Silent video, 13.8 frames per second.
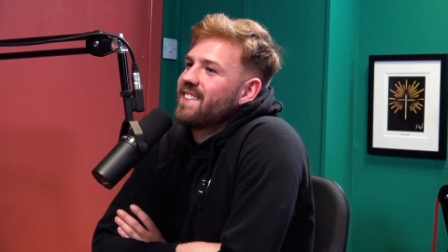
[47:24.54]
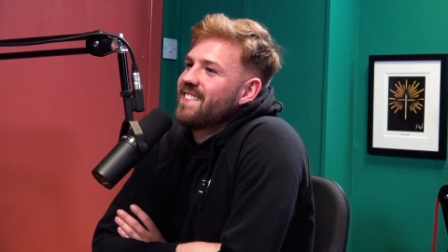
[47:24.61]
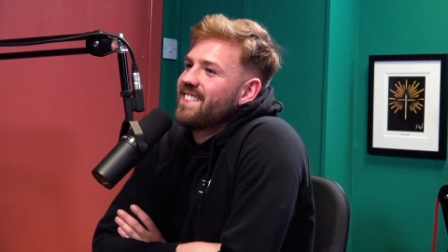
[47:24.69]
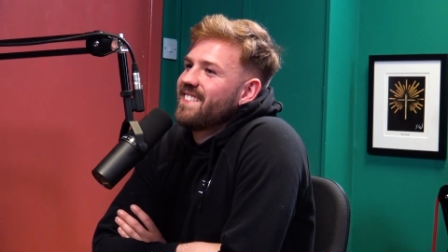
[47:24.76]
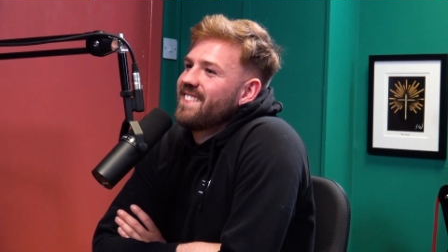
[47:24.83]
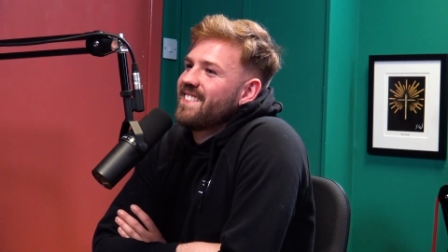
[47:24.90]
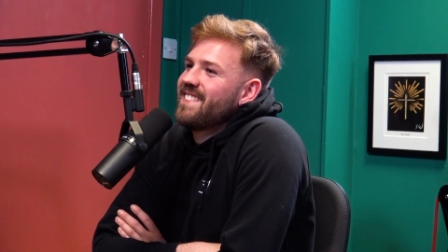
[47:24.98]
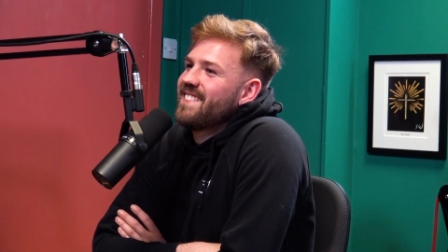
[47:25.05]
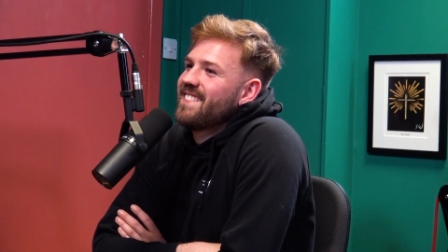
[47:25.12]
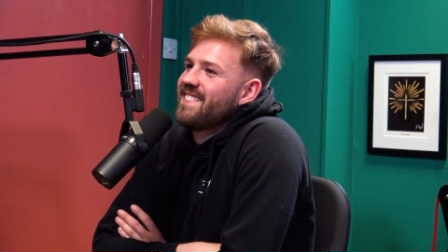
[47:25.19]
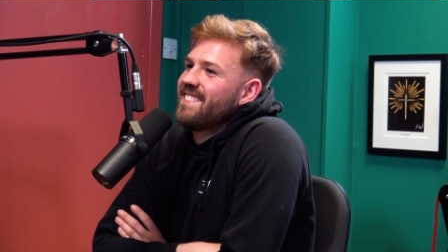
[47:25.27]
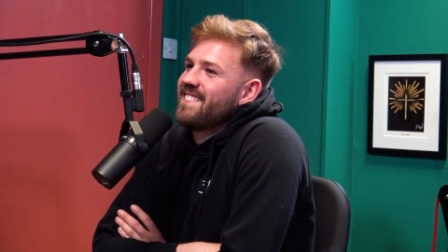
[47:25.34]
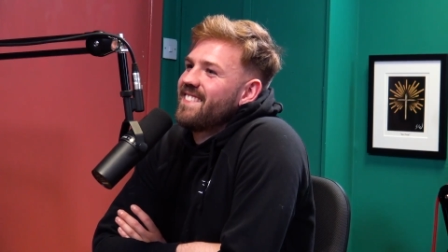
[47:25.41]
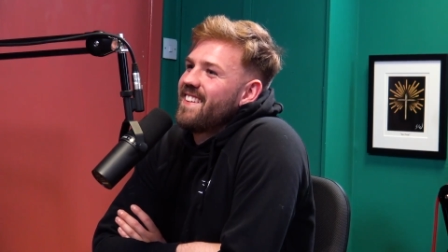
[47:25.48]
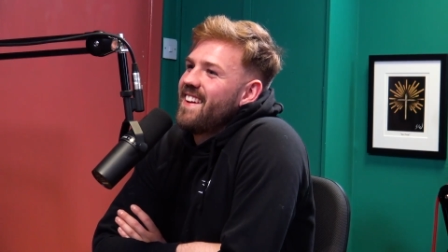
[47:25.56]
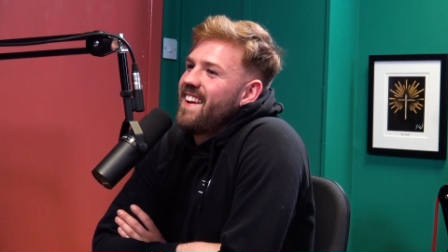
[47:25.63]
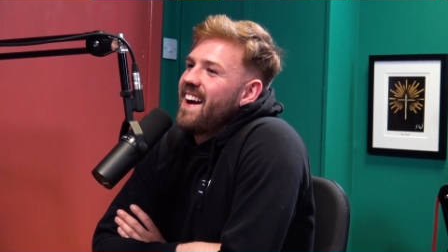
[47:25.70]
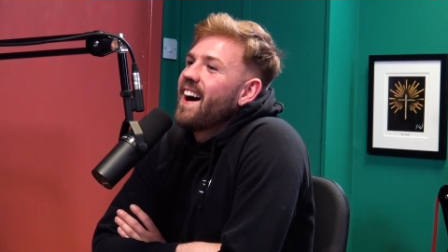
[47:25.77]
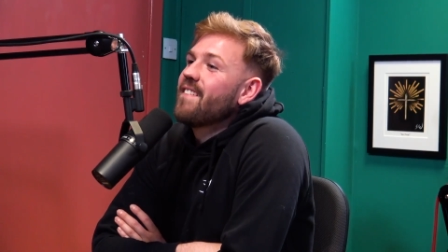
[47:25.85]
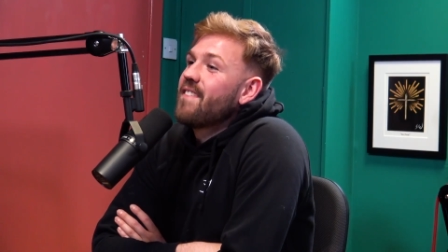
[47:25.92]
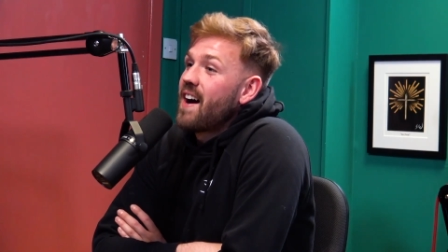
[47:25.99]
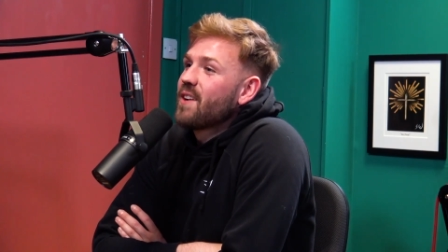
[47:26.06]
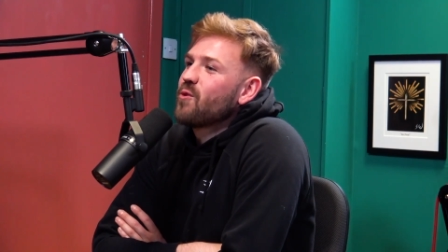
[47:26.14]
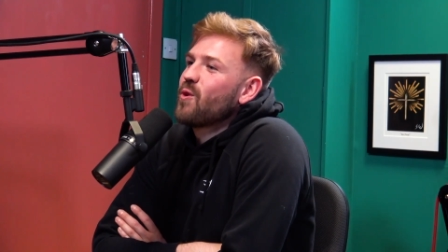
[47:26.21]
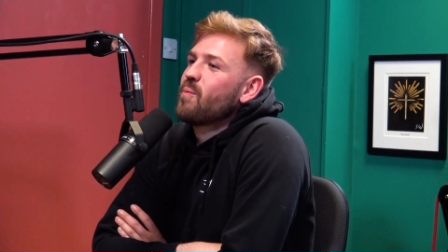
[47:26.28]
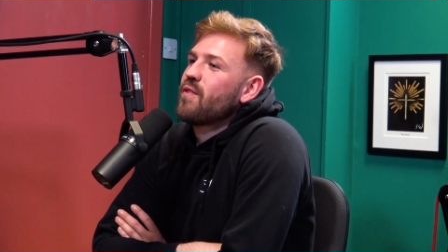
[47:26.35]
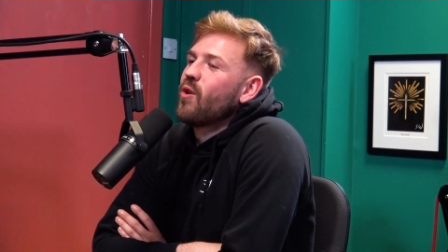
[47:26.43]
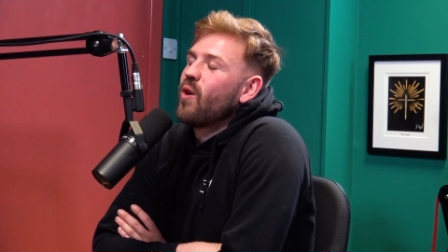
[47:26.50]
Ah oh, man, it's, I've had
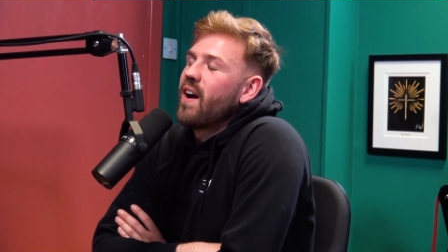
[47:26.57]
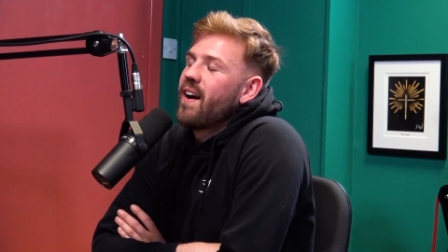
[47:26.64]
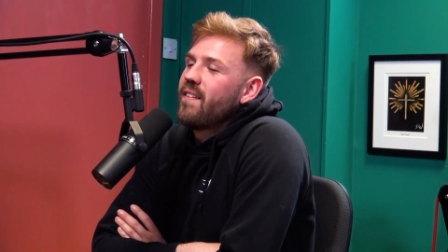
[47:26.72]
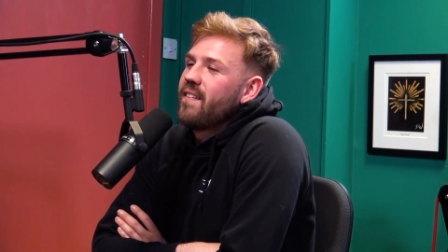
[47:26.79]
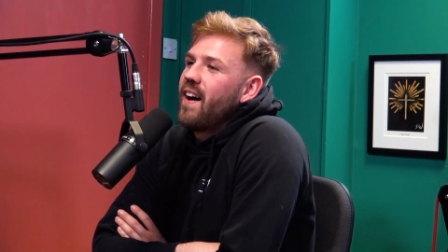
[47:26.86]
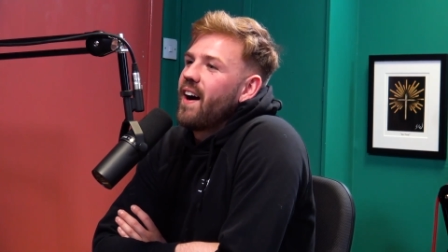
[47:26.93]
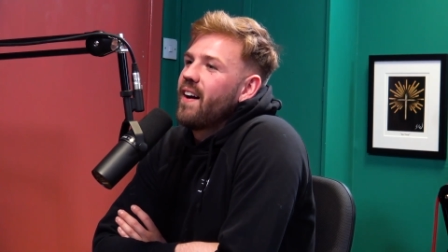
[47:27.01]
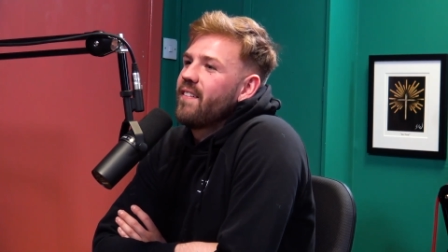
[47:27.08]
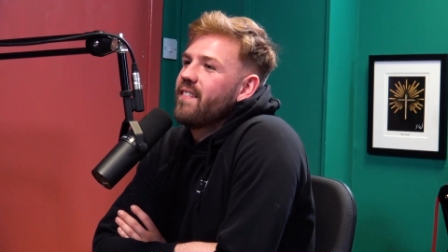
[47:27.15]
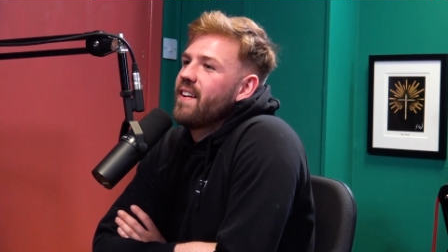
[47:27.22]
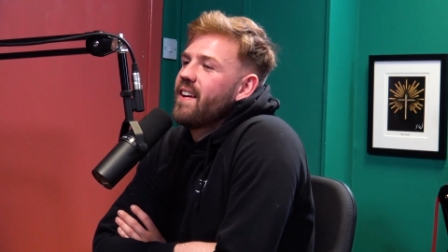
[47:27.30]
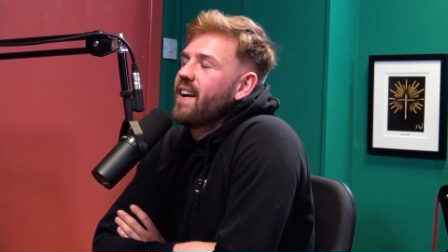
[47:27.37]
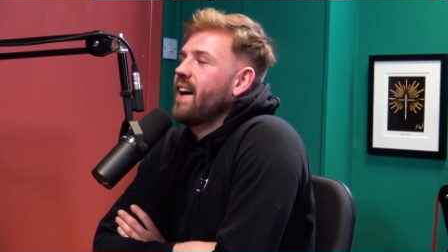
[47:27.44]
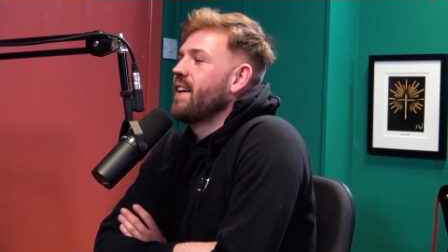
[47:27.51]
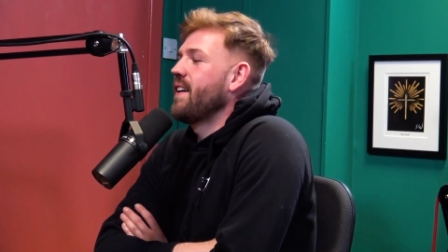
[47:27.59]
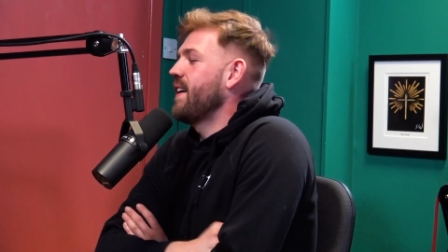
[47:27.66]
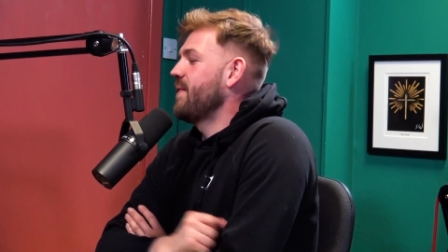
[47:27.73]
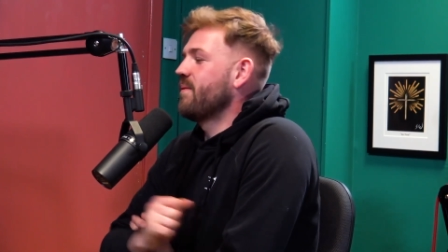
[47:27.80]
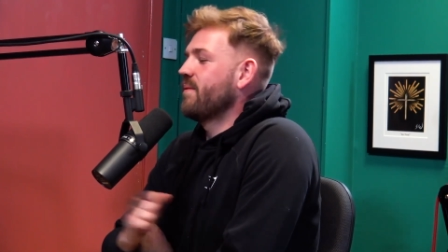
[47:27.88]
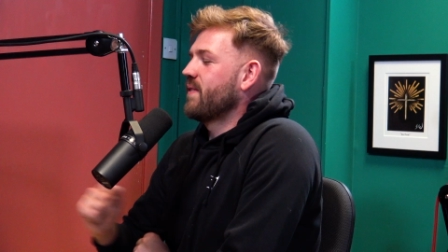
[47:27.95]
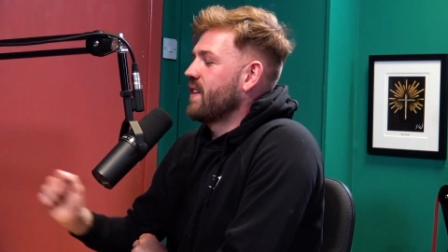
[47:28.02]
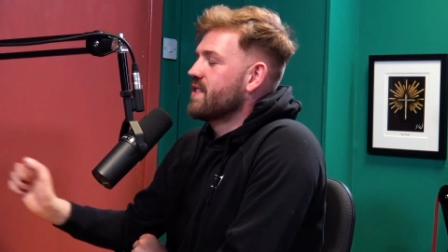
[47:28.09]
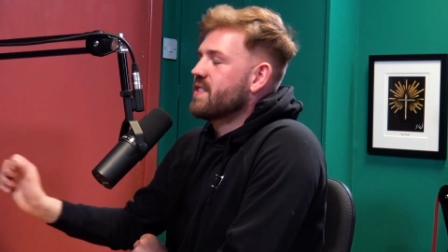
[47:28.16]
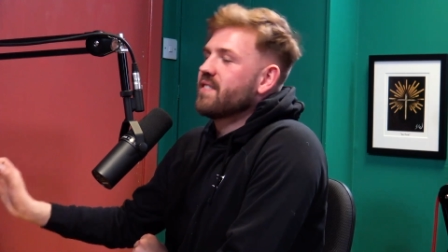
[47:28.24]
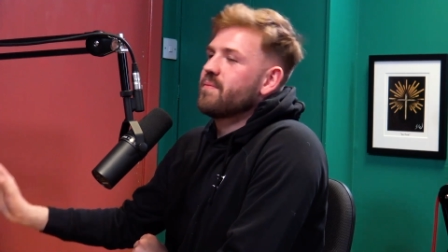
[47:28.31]
one before. I, have yeah. I because um, I've